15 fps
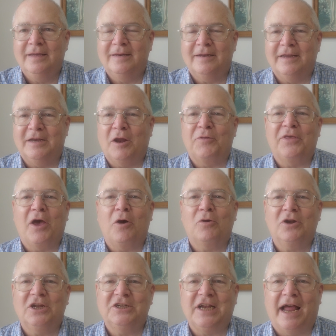Now, you know the
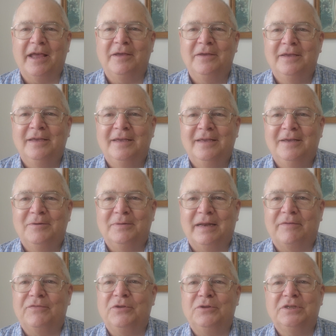old cliche,
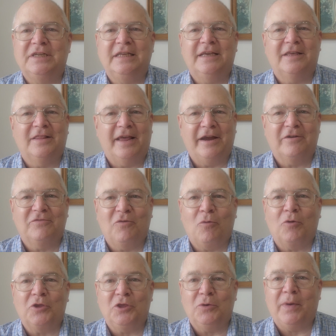whenever you see a
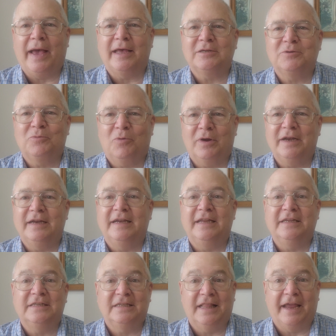therefore, you ask what it
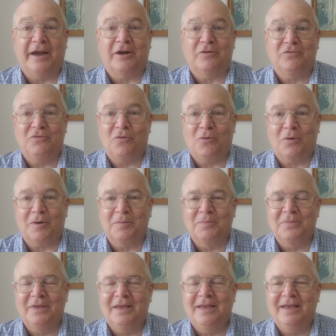is there for.
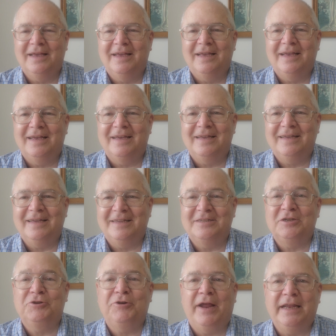It's
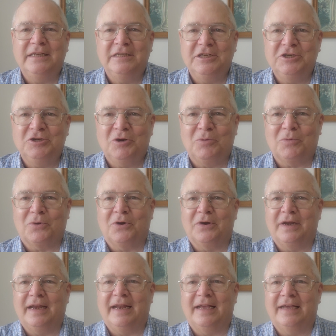a transitional
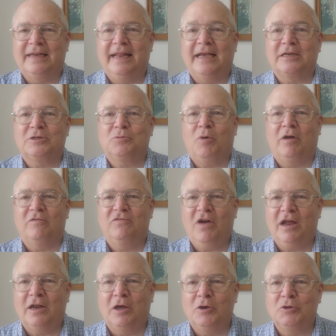word and it connects what
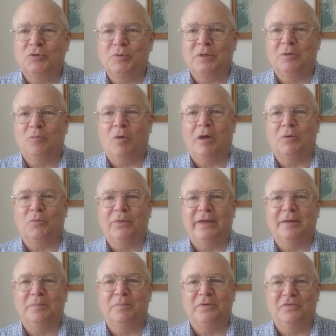follows with what
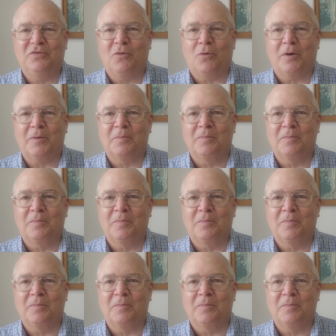went before.